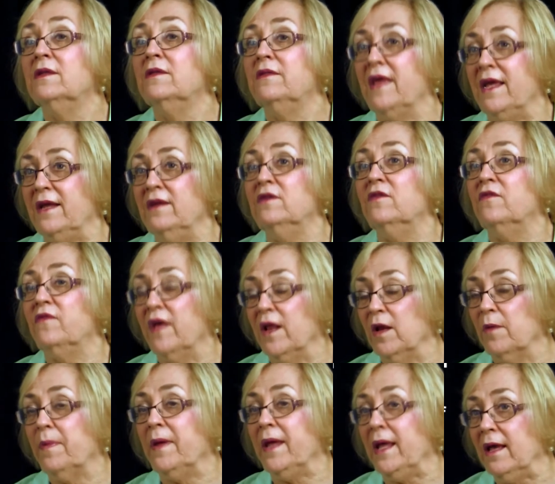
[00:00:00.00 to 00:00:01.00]
then
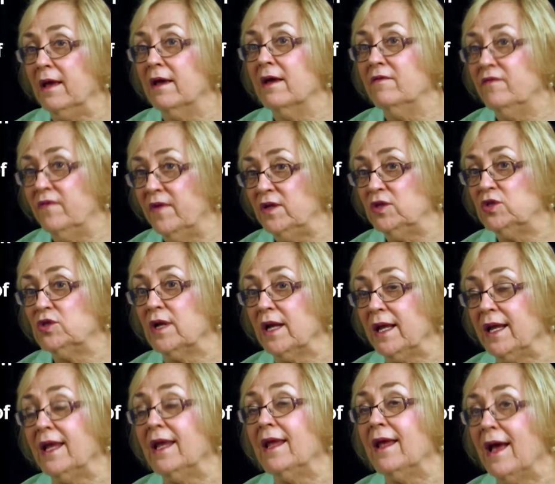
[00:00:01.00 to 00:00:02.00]
developing
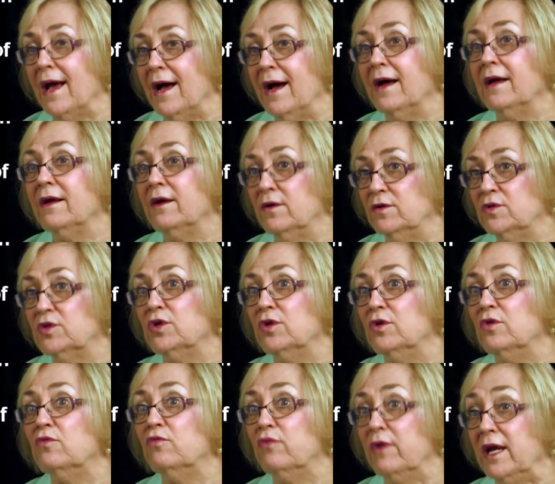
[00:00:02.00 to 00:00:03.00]
eventually uh,
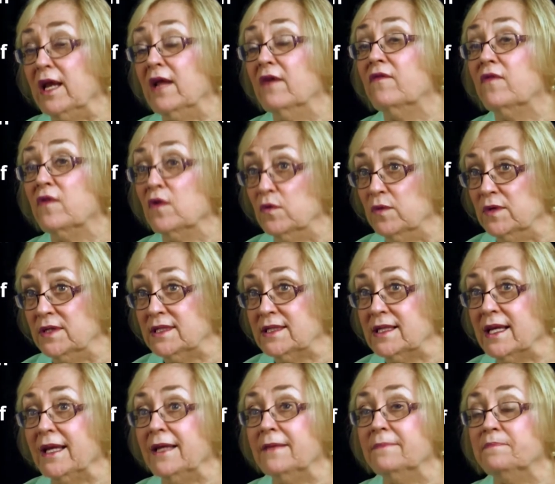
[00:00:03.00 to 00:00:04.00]
onto reading
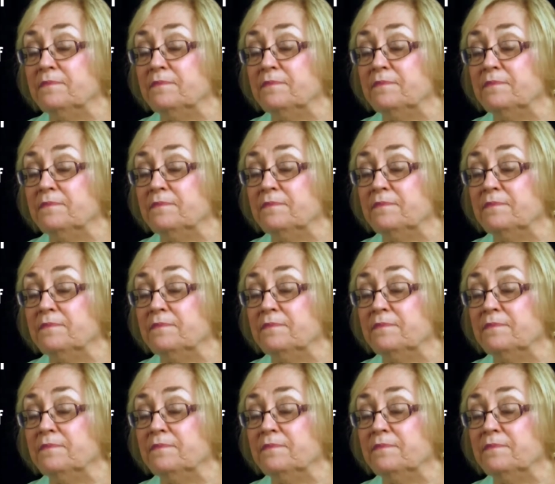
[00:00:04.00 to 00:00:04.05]
fluency.